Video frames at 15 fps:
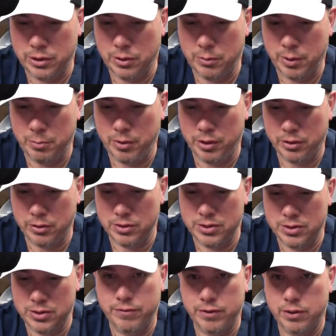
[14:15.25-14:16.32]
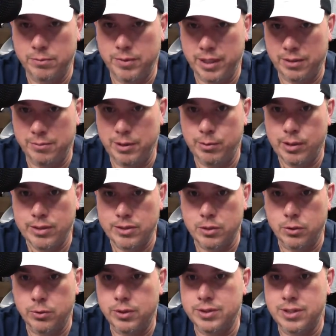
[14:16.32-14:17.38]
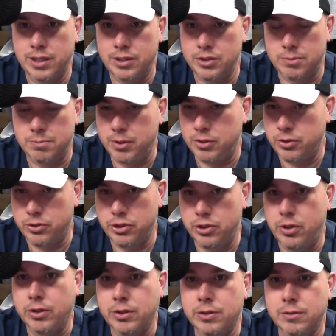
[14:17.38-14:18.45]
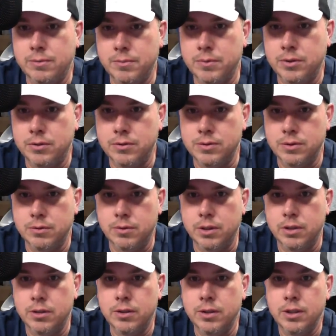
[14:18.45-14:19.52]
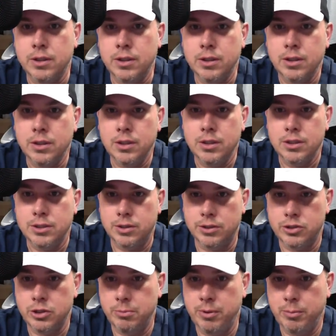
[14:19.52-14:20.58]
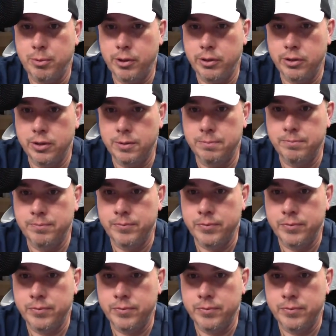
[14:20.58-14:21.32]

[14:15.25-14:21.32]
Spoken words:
We put good stuff in them that can be resold. It's not just a bunch of junk, so it should be pretty good.